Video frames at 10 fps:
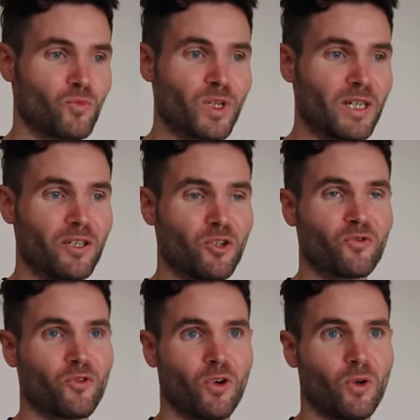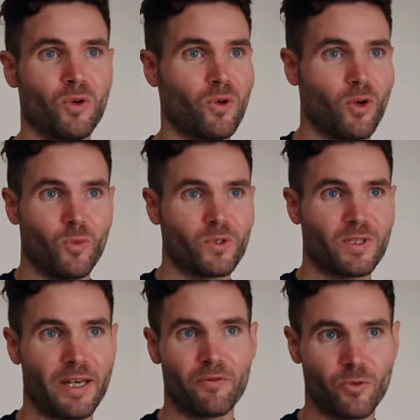really good for almost
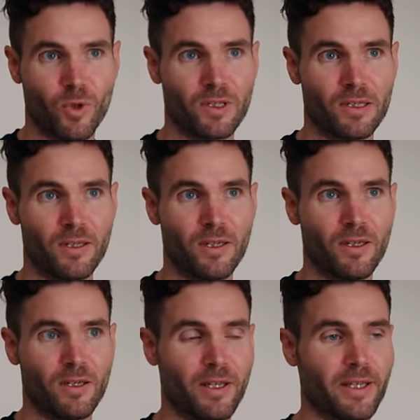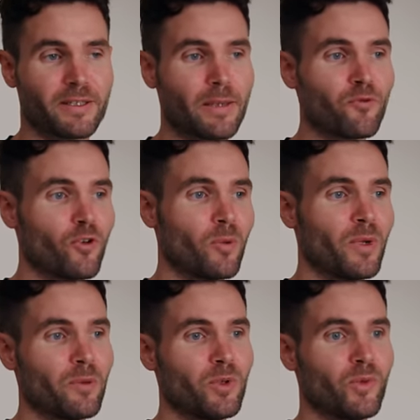everyone except for
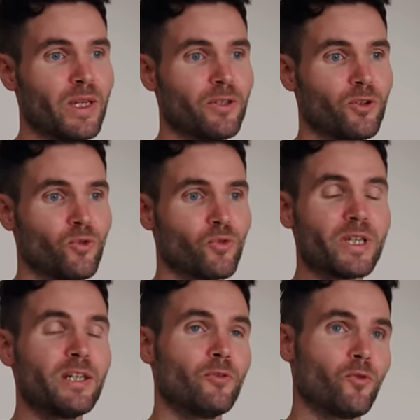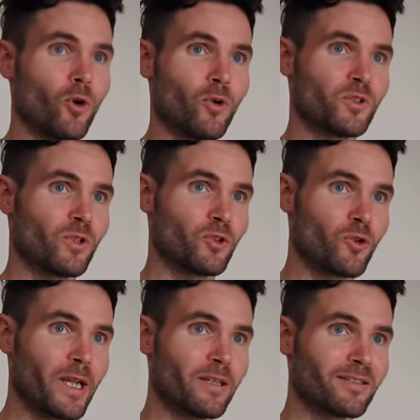maybe when you really focus on
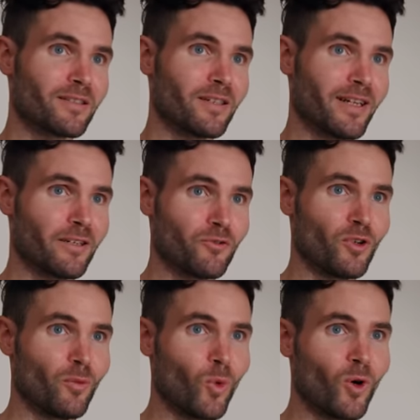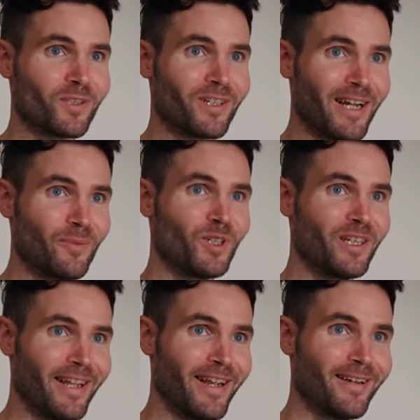tricks, like if you're more time in
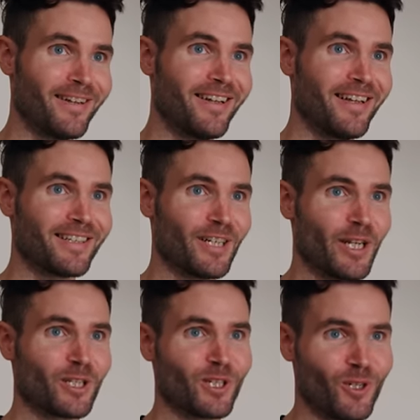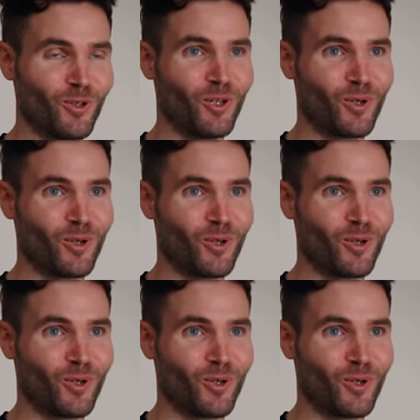the air than actually on the